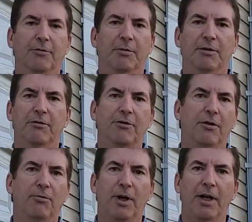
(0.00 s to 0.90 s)
But there's no
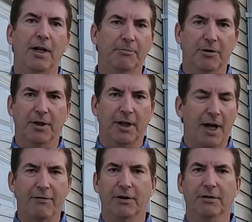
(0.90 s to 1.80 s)
way I'm going to
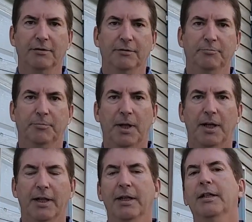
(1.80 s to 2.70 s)
ever buy